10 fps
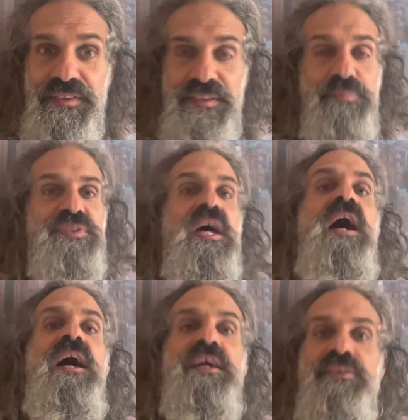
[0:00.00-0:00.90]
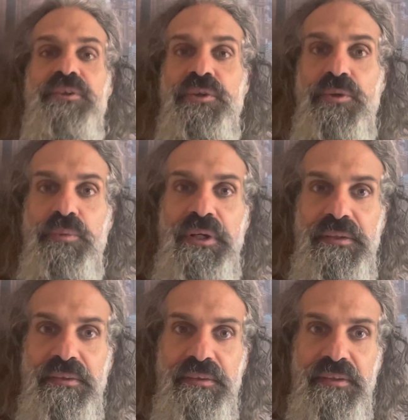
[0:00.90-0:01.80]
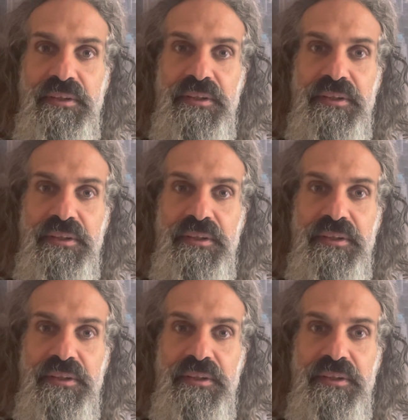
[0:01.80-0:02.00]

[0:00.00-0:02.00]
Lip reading: subside, or when